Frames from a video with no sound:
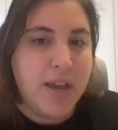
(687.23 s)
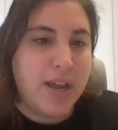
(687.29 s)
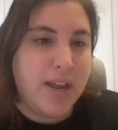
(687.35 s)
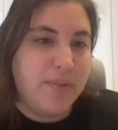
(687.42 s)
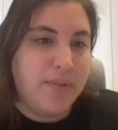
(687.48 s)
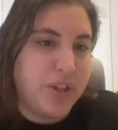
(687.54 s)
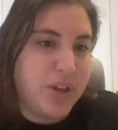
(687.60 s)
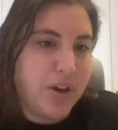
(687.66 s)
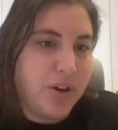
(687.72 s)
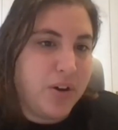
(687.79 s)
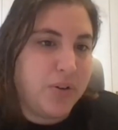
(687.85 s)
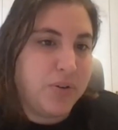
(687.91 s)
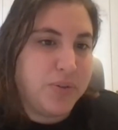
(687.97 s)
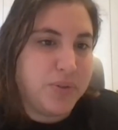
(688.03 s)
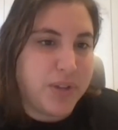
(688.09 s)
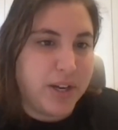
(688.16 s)
even
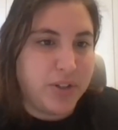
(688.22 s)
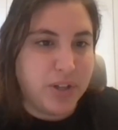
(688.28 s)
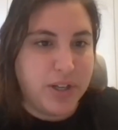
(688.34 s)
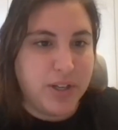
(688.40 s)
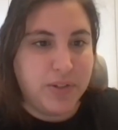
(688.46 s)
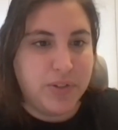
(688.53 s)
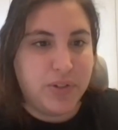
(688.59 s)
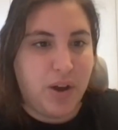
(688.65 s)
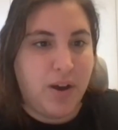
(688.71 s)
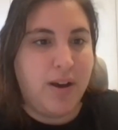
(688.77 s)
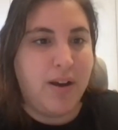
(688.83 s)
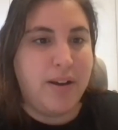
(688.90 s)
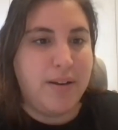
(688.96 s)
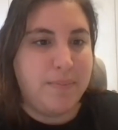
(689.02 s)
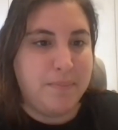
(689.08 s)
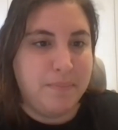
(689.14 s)
though sanctions
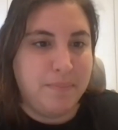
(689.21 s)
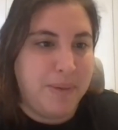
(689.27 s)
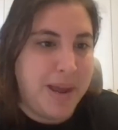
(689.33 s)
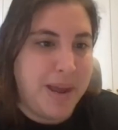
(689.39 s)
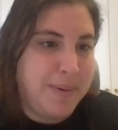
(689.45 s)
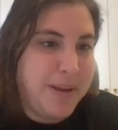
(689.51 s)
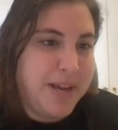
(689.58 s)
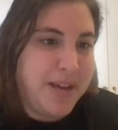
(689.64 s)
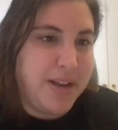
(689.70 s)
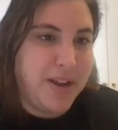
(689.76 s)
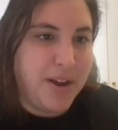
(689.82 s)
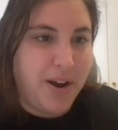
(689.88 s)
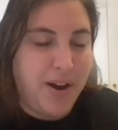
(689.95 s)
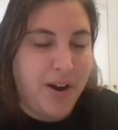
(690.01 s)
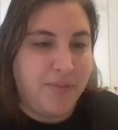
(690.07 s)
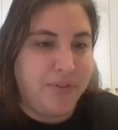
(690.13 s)
on maybe
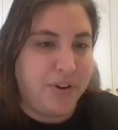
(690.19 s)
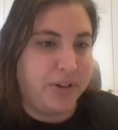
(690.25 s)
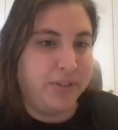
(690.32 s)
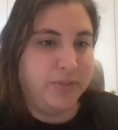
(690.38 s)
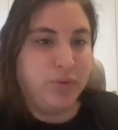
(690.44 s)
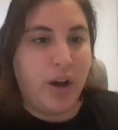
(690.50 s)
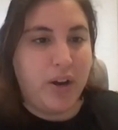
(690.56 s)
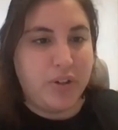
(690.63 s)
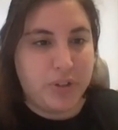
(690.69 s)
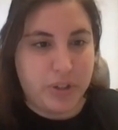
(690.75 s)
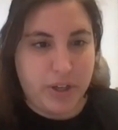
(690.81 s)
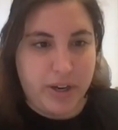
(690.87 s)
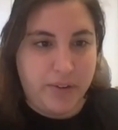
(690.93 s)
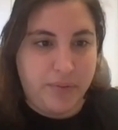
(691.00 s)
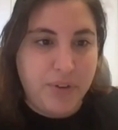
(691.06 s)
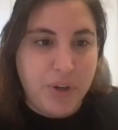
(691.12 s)
a very
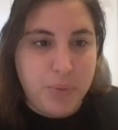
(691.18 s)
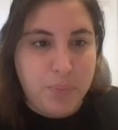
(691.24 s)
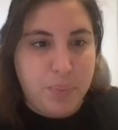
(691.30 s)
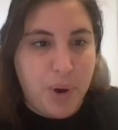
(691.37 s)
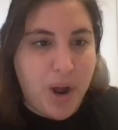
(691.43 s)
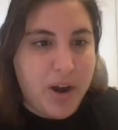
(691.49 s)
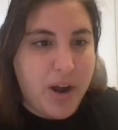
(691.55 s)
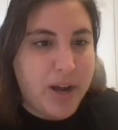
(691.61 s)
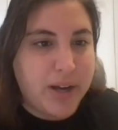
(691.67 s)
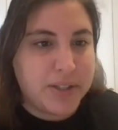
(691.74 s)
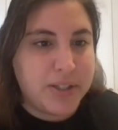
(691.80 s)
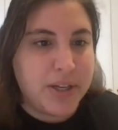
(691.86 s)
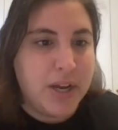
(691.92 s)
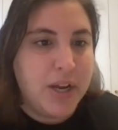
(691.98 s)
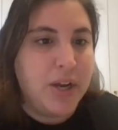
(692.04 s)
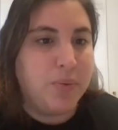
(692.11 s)
luxury food product